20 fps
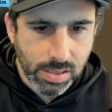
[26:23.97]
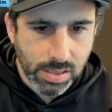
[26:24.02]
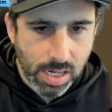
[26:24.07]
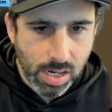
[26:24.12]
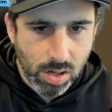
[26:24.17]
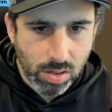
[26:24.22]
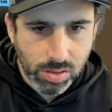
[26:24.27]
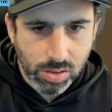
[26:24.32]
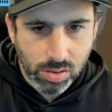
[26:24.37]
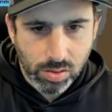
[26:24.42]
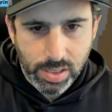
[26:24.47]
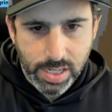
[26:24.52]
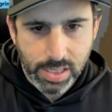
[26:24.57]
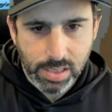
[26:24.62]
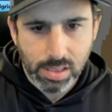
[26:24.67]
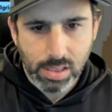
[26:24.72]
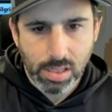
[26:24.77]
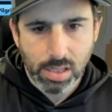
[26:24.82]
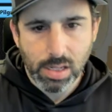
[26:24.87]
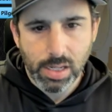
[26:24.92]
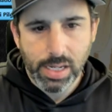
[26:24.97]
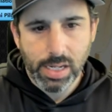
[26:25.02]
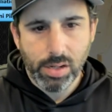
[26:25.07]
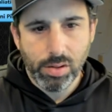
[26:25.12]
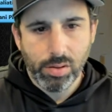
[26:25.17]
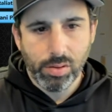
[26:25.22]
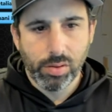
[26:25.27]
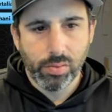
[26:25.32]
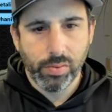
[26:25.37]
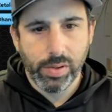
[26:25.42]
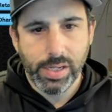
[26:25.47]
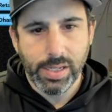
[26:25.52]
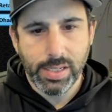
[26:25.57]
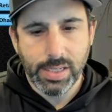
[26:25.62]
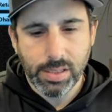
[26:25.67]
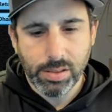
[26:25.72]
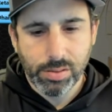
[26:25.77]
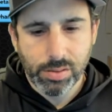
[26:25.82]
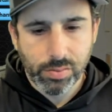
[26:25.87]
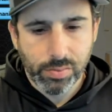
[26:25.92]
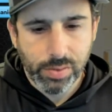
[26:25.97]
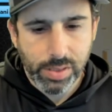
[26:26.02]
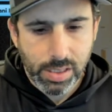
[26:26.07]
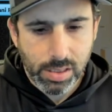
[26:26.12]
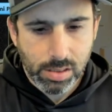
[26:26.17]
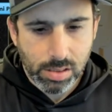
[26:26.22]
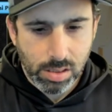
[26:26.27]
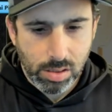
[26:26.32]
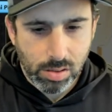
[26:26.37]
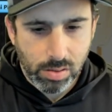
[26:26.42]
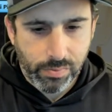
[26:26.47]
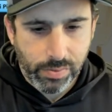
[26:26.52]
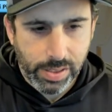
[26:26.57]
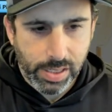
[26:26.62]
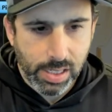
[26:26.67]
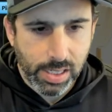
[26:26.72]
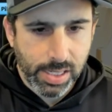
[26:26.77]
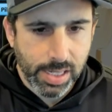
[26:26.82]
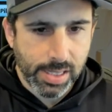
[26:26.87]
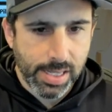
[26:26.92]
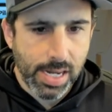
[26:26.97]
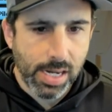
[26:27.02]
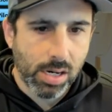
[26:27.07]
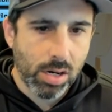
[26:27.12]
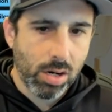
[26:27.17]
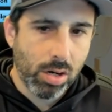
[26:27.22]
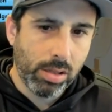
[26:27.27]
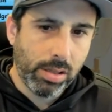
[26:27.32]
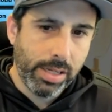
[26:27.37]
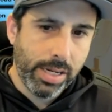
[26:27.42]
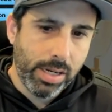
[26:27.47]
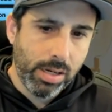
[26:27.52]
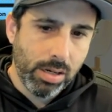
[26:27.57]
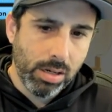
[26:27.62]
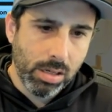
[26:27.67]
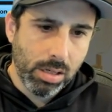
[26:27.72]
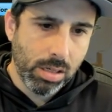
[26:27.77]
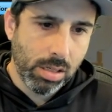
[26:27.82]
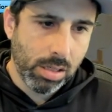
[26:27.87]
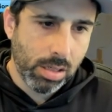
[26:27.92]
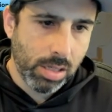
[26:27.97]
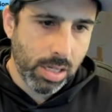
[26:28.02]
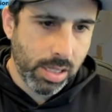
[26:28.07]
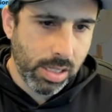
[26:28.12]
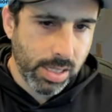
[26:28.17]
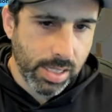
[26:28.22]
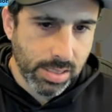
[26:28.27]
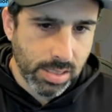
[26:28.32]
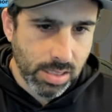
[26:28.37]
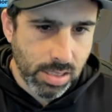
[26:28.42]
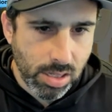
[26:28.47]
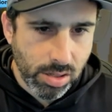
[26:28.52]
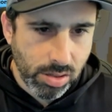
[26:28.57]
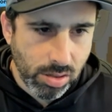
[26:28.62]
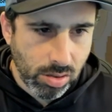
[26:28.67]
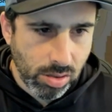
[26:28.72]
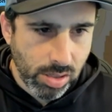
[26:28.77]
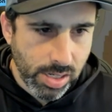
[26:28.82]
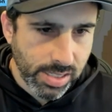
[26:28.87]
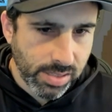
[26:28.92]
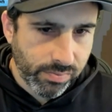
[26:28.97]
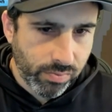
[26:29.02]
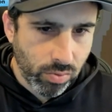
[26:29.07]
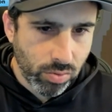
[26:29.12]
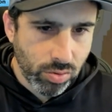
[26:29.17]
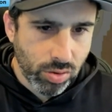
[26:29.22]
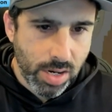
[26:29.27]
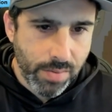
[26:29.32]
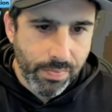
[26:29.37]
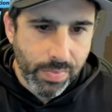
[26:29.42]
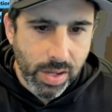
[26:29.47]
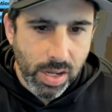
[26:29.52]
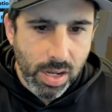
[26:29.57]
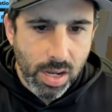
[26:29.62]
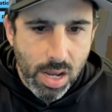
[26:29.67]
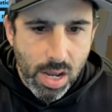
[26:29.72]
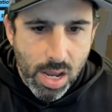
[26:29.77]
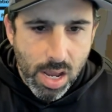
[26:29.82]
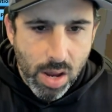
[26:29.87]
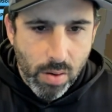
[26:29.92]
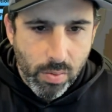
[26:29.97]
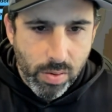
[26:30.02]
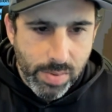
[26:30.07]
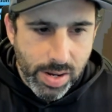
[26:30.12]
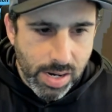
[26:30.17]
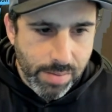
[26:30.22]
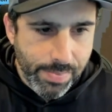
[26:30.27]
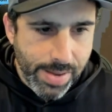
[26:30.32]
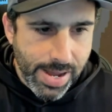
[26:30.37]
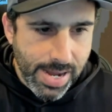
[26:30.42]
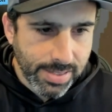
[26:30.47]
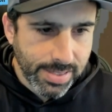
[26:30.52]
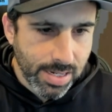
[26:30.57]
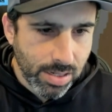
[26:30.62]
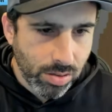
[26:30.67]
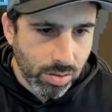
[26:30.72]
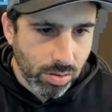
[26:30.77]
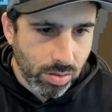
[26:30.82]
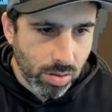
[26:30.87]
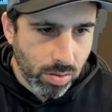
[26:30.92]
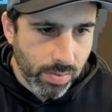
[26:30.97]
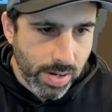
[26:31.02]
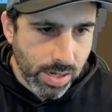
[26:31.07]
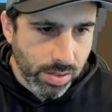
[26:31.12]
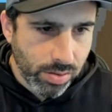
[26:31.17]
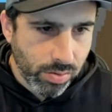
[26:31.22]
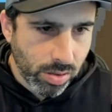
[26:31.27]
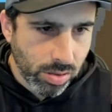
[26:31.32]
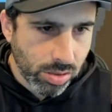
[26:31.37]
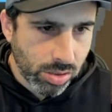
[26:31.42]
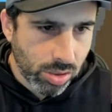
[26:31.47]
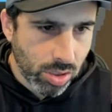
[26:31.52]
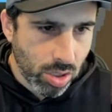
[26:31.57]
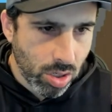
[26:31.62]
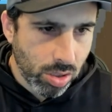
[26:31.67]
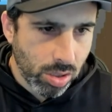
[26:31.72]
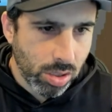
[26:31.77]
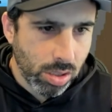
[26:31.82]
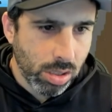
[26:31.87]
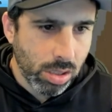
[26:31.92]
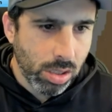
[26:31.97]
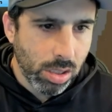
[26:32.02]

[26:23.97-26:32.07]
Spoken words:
I also like the Heal 3, Deal 3. So if we can get that card later, I think that's another nice 4-drop. And we made it back down to around to our starter.